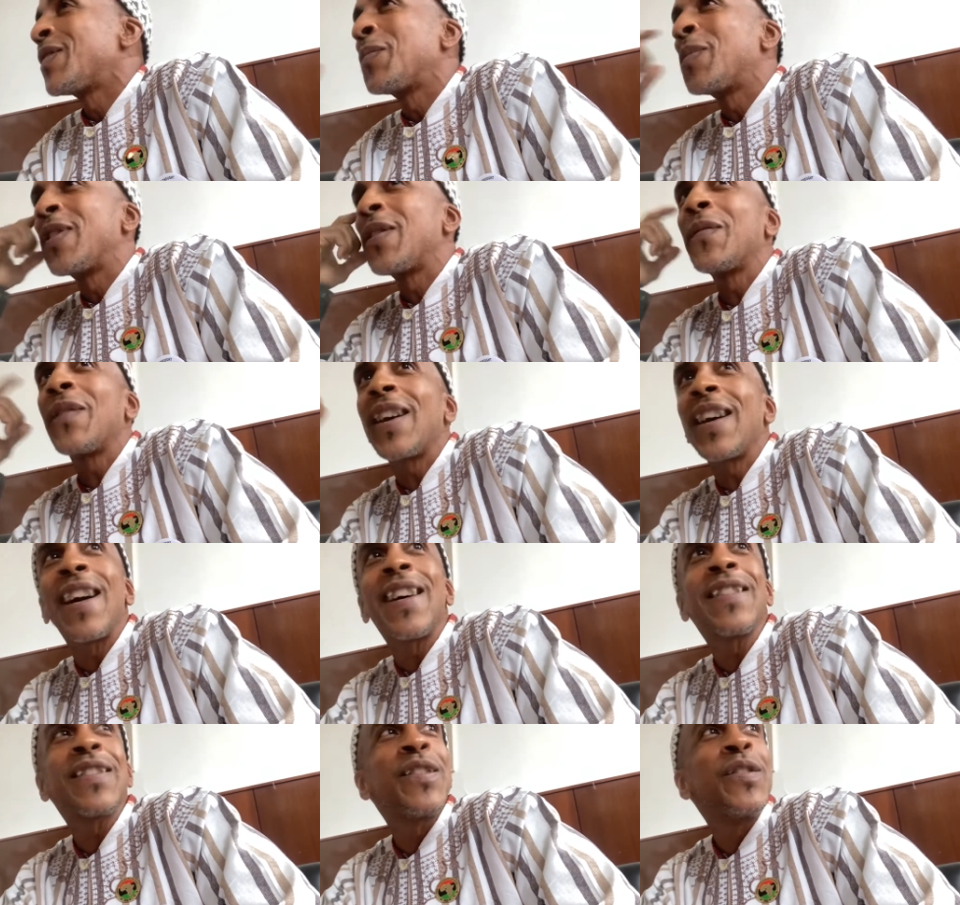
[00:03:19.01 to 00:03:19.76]
But if I
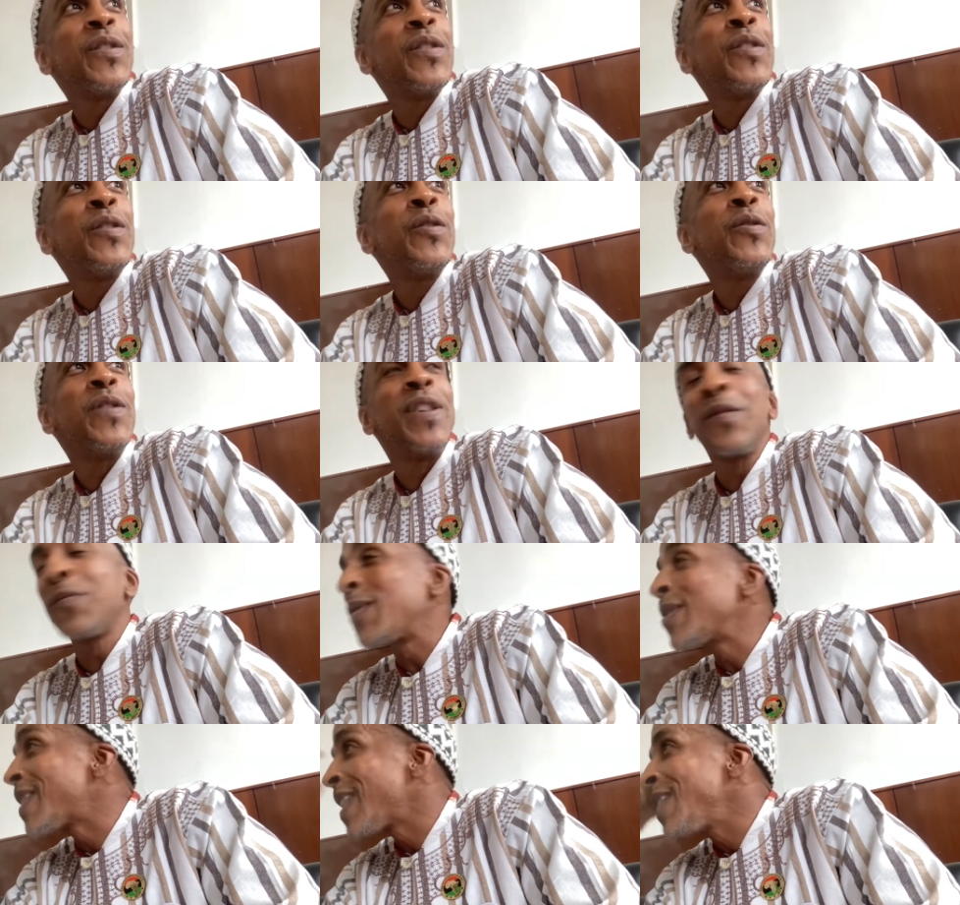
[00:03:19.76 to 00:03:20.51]
ask you, it
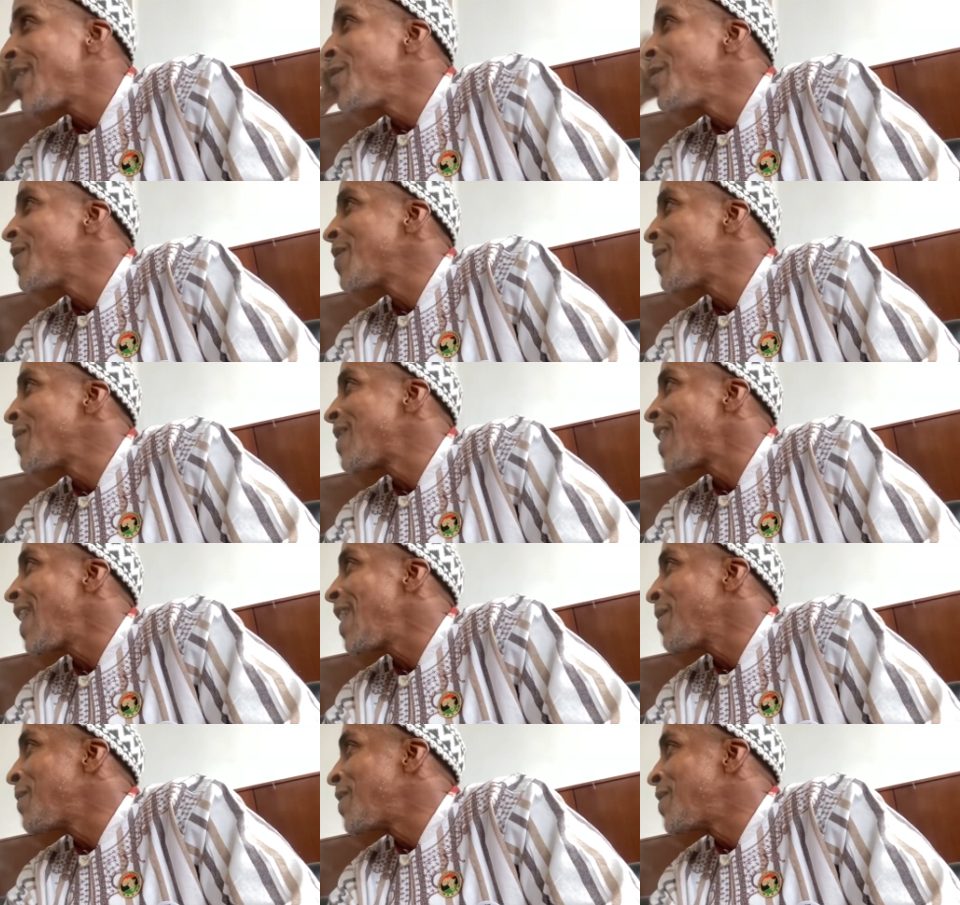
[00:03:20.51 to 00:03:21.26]
will take you some
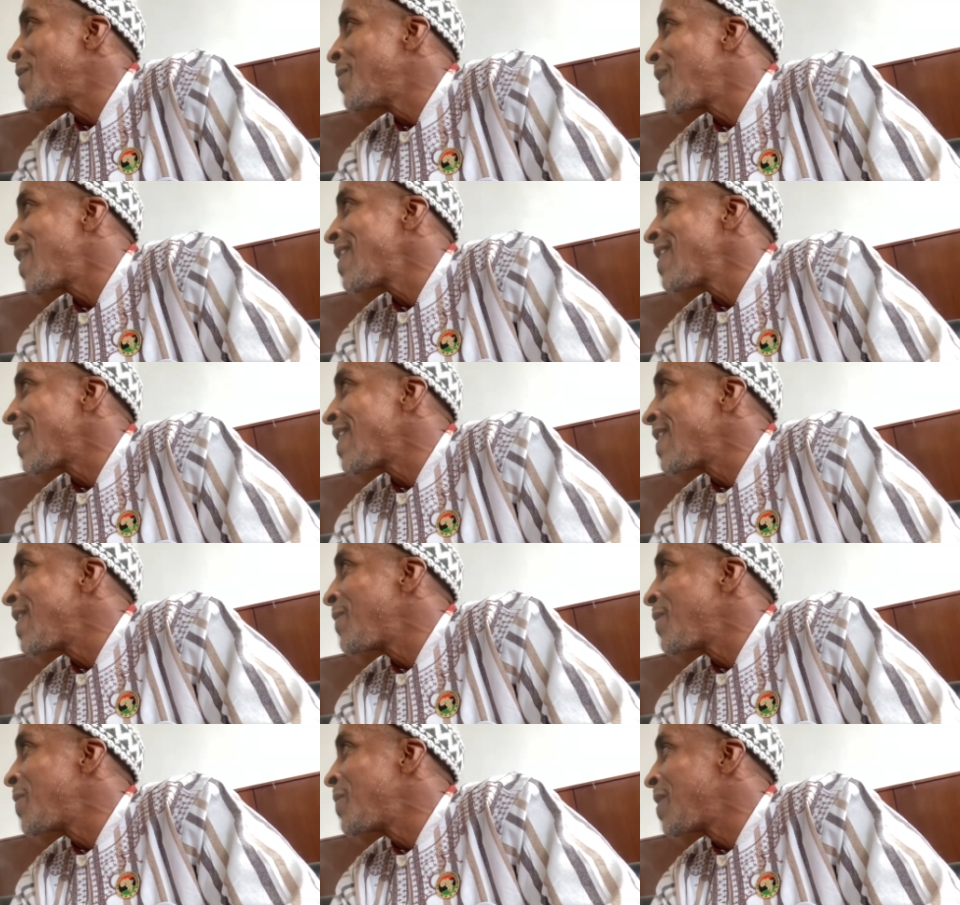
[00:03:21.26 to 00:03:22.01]
time and you might
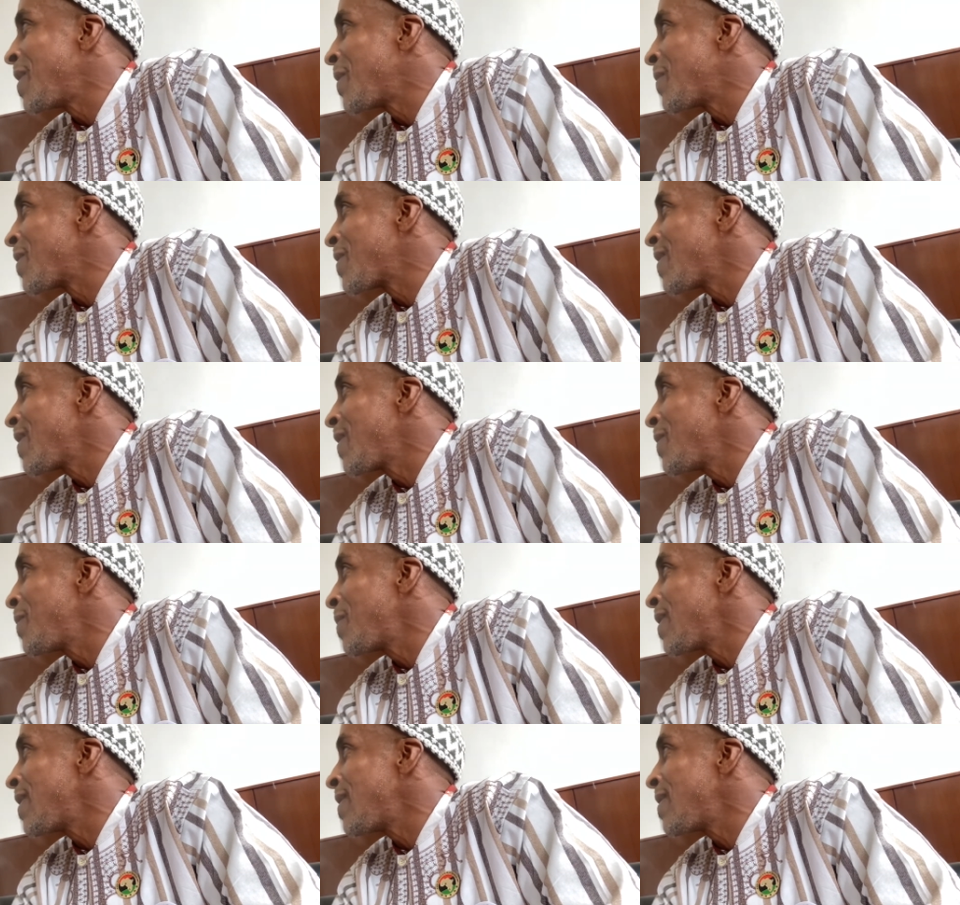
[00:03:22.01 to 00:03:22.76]
not even be able to
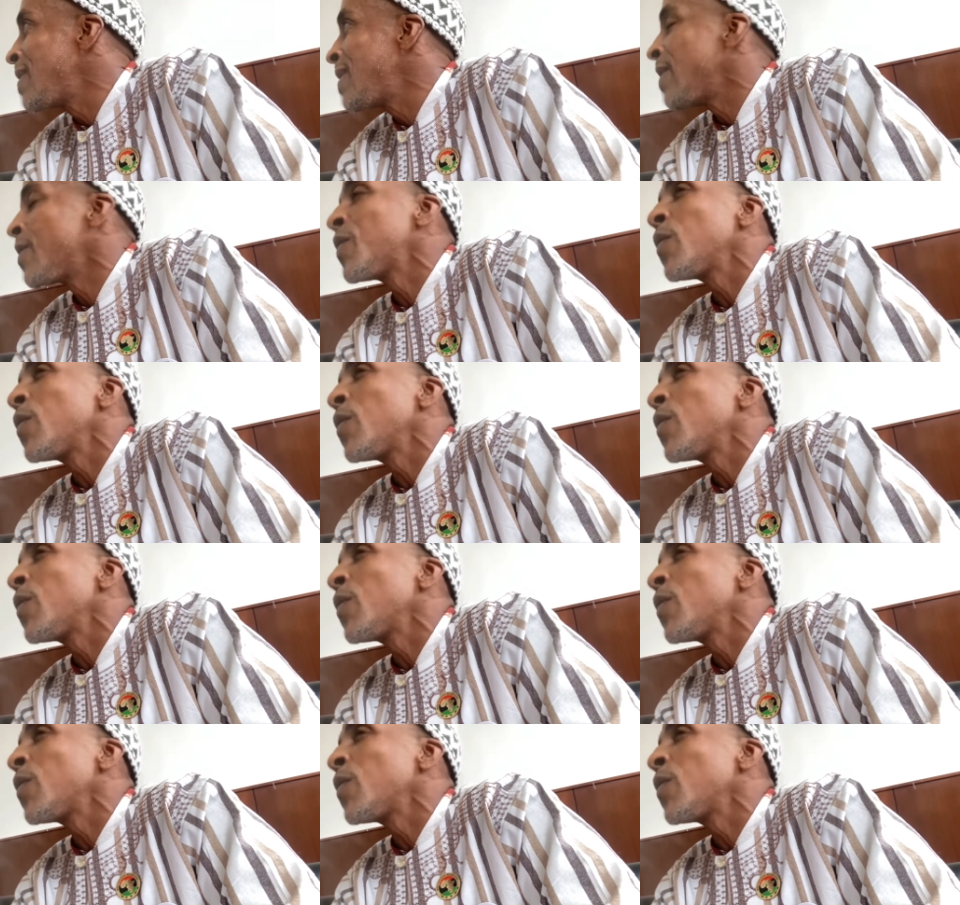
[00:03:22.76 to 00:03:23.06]
complete it.